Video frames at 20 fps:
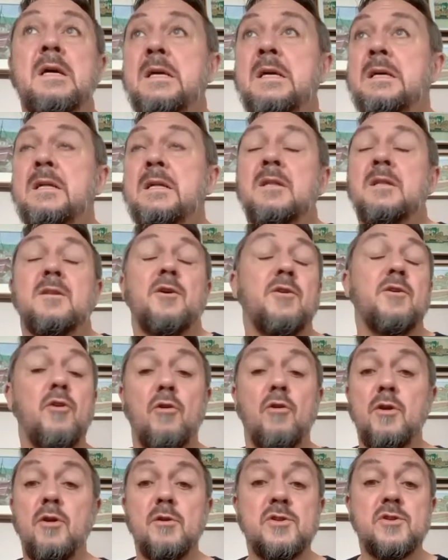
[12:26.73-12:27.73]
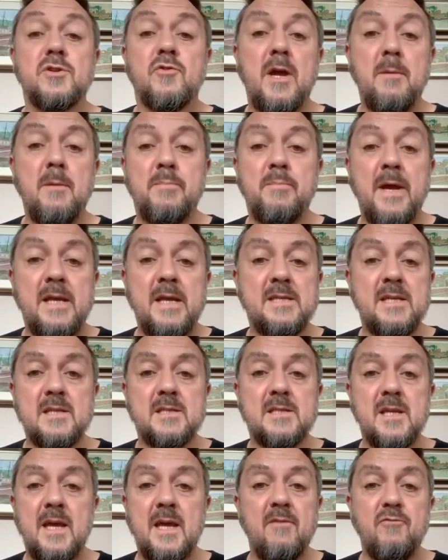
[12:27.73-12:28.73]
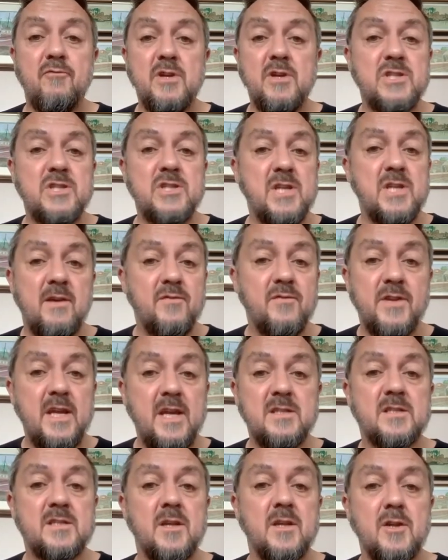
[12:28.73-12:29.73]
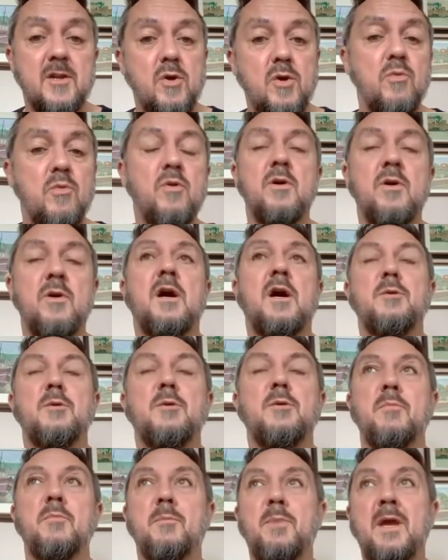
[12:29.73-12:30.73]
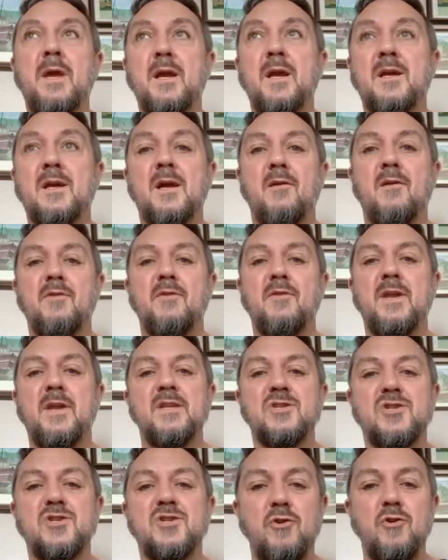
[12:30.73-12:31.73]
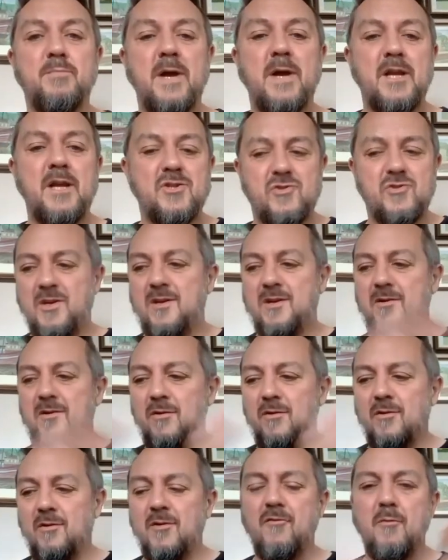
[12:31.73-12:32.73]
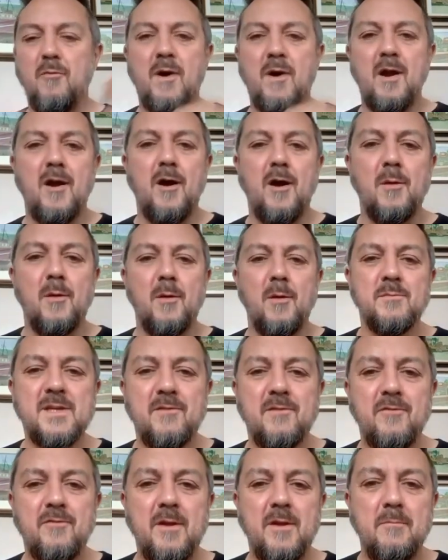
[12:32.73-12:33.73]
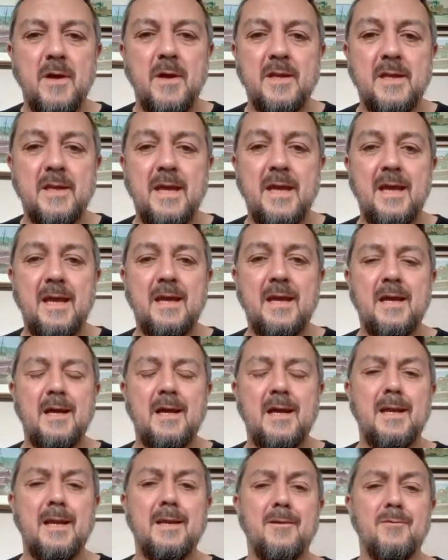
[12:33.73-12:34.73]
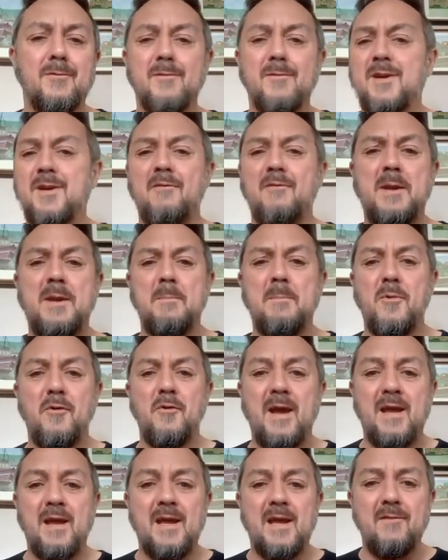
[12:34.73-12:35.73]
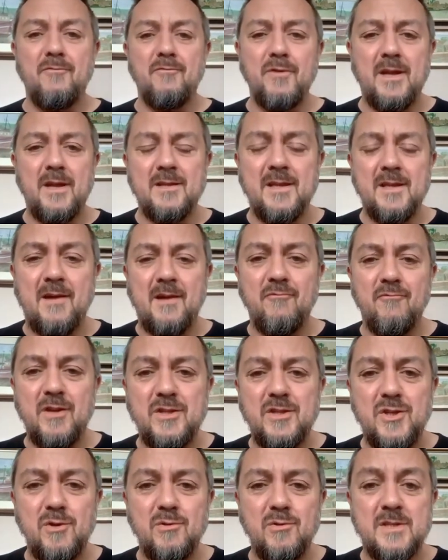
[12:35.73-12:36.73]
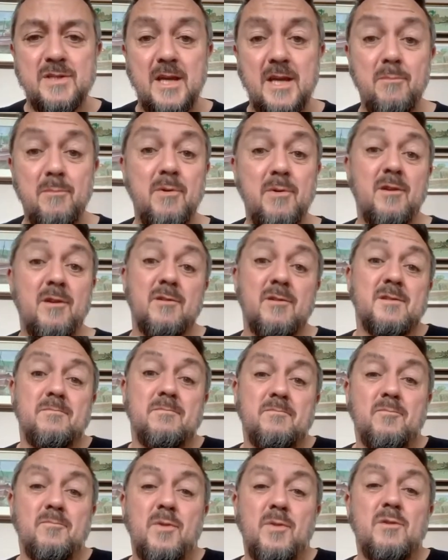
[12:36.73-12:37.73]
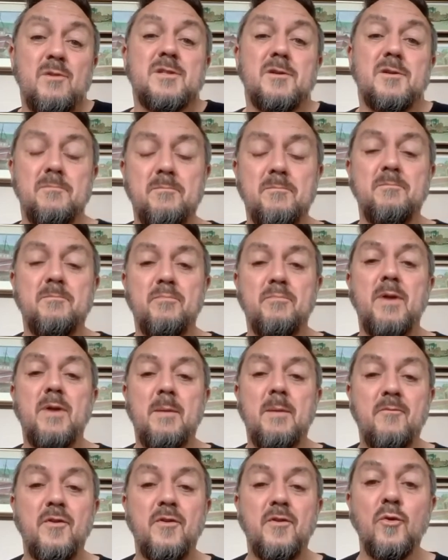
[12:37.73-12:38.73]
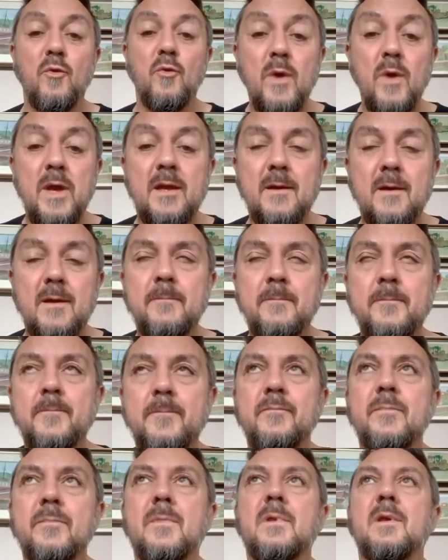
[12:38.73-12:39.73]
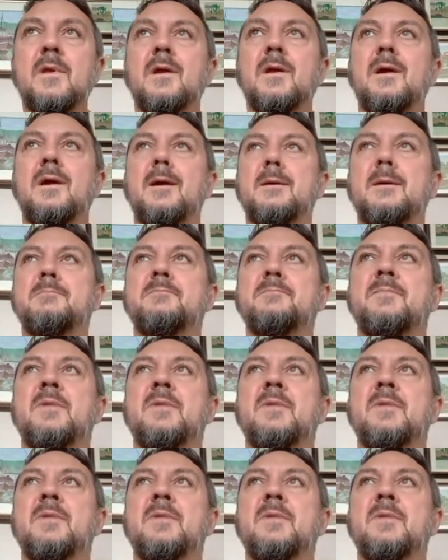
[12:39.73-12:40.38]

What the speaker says: Learned all those great basics that every chef needs to know. I remember being covered in choux pastry all over my arms every Monday and covered in meringue every Tuesday because we used to prep for the week. I'm